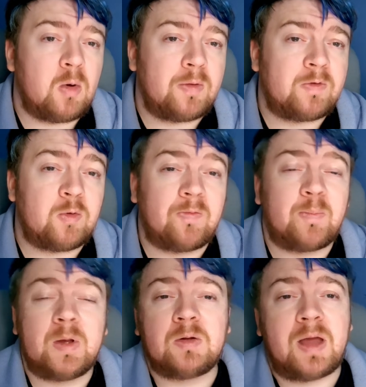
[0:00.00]
If you've
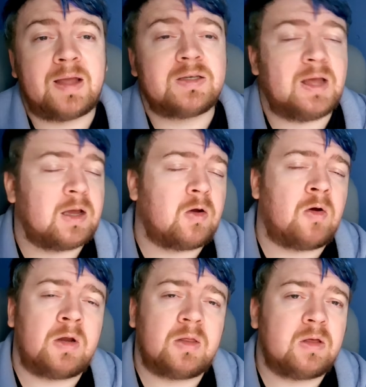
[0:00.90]
built a deck or
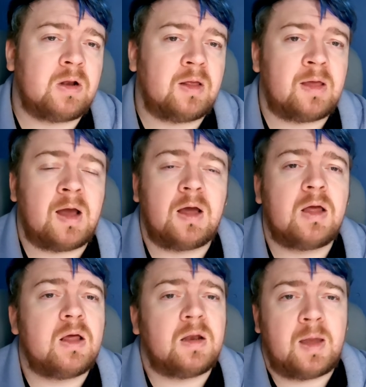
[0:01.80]
anything like that,
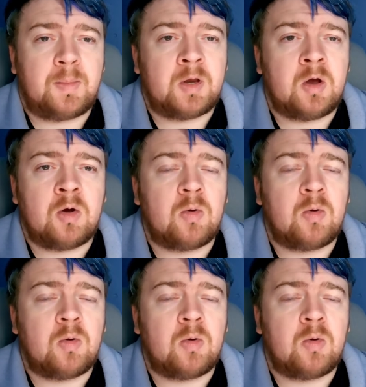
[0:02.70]
let me know.